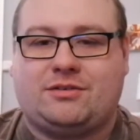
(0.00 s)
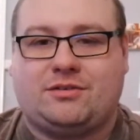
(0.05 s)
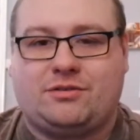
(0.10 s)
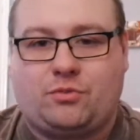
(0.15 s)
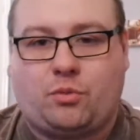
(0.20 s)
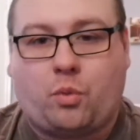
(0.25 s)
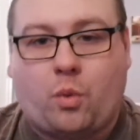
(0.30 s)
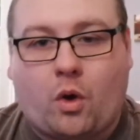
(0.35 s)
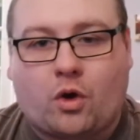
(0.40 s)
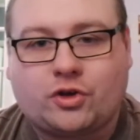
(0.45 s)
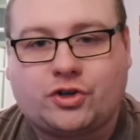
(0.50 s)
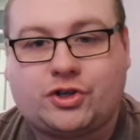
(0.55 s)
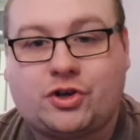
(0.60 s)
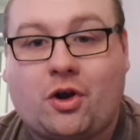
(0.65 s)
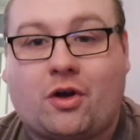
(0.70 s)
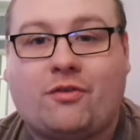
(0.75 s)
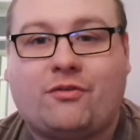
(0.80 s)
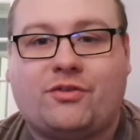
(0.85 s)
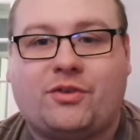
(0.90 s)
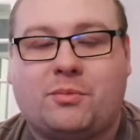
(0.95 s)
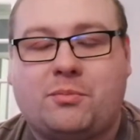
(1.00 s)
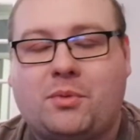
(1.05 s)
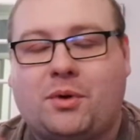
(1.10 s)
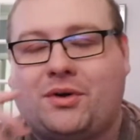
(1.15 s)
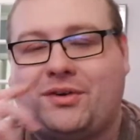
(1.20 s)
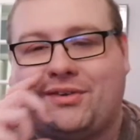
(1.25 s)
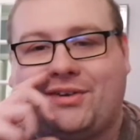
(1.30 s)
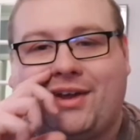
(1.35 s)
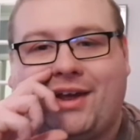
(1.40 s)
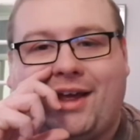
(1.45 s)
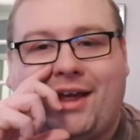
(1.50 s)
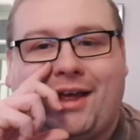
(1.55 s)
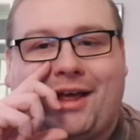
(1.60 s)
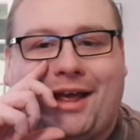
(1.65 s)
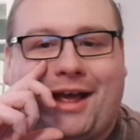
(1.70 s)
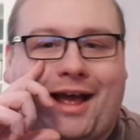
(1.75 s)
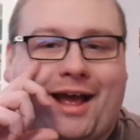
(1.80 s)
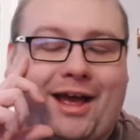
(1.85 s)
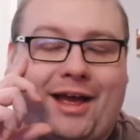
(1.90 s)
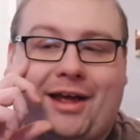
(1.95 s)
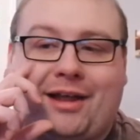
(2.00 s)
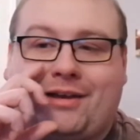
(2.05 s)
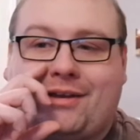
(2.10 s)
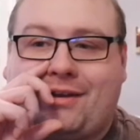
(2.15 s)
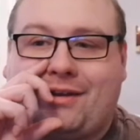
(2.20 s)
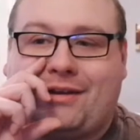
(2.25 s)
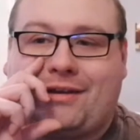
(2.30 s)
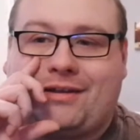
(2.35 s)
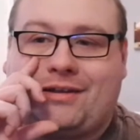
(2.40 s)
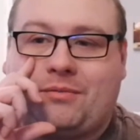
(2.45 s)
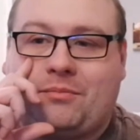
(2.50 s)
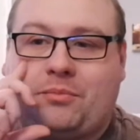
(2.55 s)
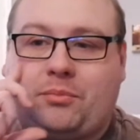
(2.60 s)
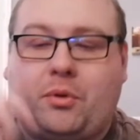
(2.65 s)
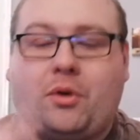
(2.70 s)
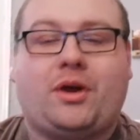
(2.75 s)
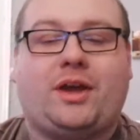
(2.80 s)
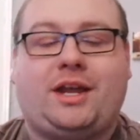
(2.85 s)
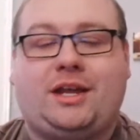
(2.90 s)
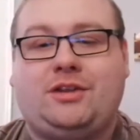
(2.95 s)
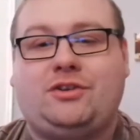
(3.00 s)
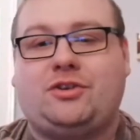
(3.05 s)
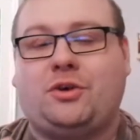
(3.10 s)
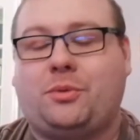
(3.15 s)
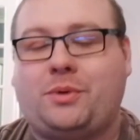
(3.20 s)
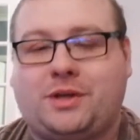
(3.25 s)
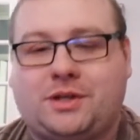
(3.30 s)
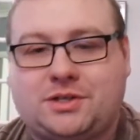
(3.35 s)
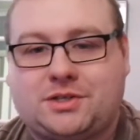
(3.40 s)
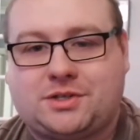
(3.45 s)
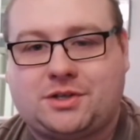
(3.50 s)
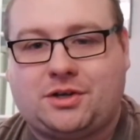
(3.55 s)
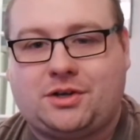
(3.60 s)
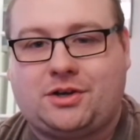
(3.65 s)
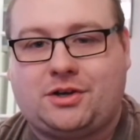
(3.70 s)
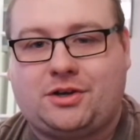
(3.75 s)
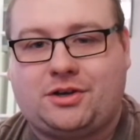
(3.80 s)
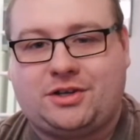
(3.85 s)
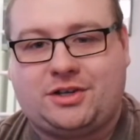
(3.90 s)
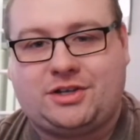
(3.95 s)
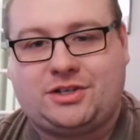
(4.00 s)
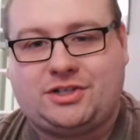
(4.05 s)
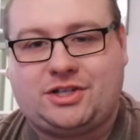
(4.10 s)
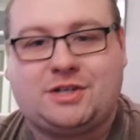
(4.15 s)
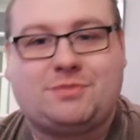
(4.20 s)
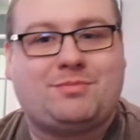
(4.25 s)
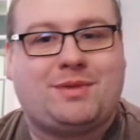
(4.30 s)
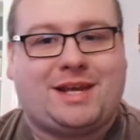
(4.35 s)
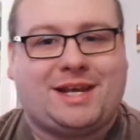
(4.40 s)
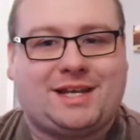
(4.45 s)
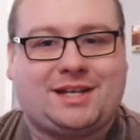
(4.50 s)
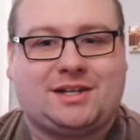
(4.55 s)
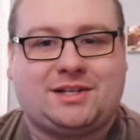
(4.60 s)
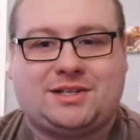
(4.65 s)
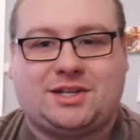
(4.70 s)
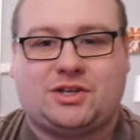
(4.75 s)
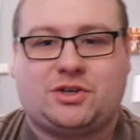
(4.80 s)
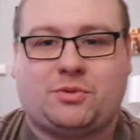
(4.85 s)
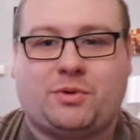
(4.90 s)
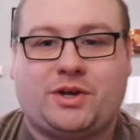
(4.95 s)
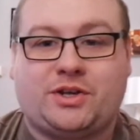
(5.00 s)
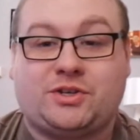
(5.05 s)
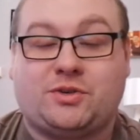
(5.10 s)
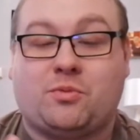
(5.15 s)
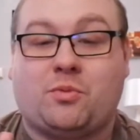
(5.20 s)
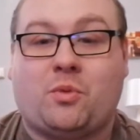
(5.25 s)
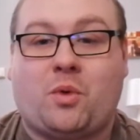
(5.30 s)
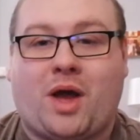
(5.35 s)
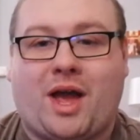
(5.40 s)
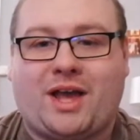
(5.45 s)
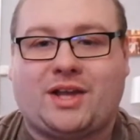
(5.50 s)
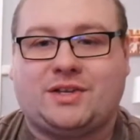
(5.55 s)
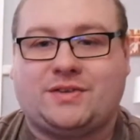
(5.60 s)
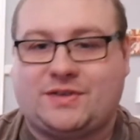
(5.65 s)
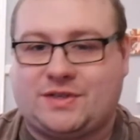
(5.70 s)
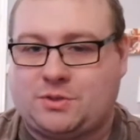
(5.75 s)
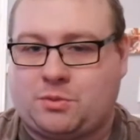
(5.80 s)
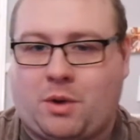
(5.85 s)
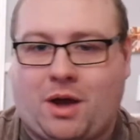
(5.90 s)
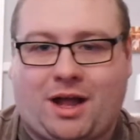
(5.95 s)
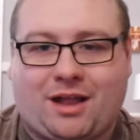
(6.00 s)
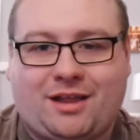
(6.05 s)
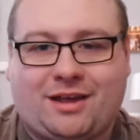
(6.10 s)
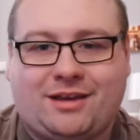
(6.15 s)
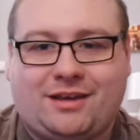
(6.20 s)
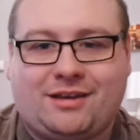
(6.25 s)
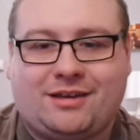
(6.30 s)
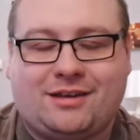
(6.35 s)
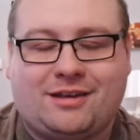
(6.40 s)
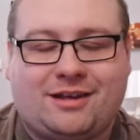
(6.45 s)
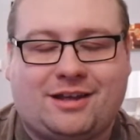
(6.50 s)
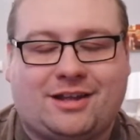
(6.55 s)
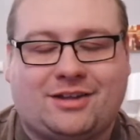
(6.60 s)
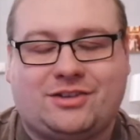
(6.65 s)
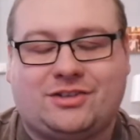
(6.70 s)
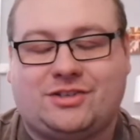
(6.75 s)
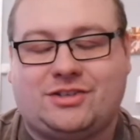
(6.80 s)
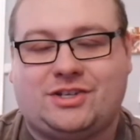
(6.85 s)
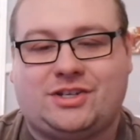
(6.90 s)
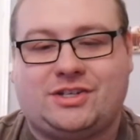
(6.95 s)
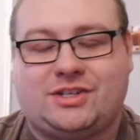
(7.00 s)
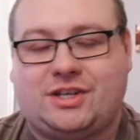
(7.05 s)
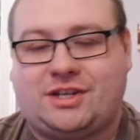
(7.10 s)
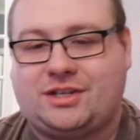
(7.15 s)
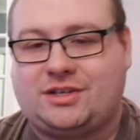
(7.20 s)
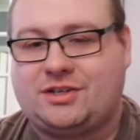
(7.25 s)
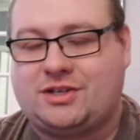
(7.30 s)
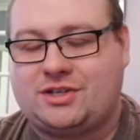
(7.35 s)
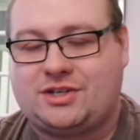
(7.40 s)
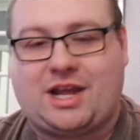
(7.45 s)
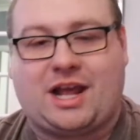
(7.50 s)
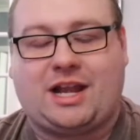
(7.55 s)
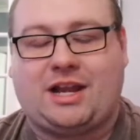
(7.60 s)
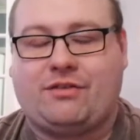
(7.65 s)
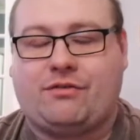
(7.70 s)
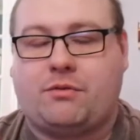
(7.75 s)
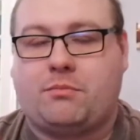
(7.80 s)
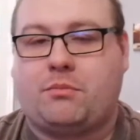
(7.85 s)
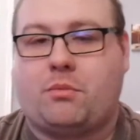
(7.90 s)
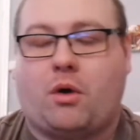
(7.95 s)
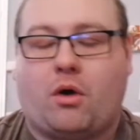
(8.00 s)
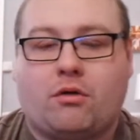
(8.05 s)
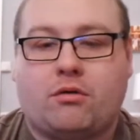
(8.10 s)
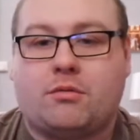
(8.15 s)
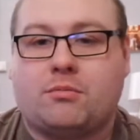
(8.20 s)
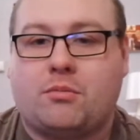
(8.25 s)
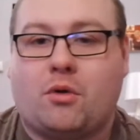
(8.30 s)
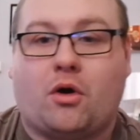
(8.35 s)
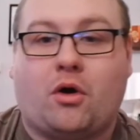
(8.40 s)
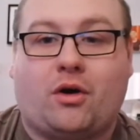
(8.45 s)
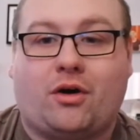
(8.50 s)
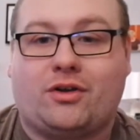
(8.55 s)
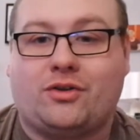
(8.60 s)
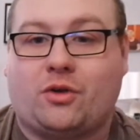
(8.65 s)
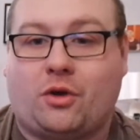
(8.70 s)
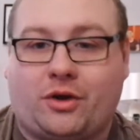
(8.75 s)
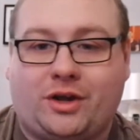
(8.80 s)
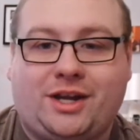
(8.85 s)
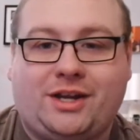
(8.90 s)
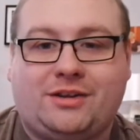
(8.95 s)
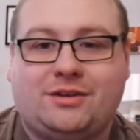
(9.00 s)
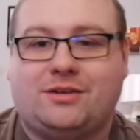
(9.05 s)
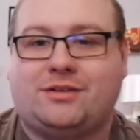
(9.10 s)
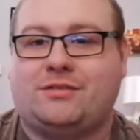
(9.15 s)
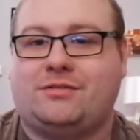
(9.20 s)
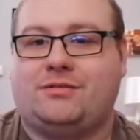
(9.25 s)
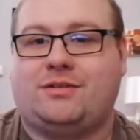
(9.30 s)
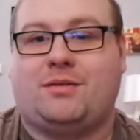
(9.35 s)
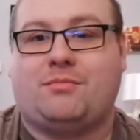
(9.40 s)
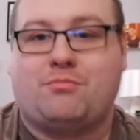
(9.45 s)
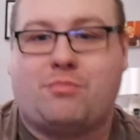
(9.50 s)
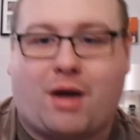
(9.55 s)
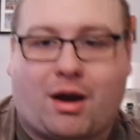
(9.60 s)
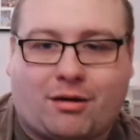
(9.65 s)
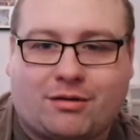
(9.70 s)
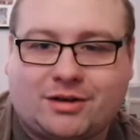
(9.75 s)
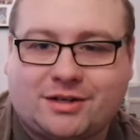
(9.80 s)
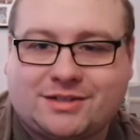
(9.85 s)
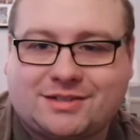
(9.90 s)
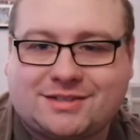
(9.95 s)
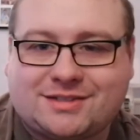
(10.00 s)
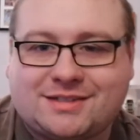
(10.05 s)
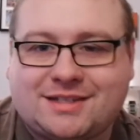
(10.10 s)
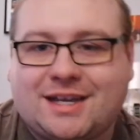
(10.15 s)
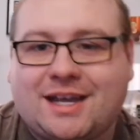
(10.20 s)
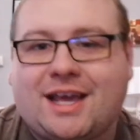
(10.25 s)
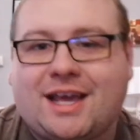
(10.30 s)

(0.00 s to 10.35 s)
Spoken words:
wash off the mud, but in doing so, she's making the situation worse for Twilight, and she's getting even more and more annoyed and embarrassed.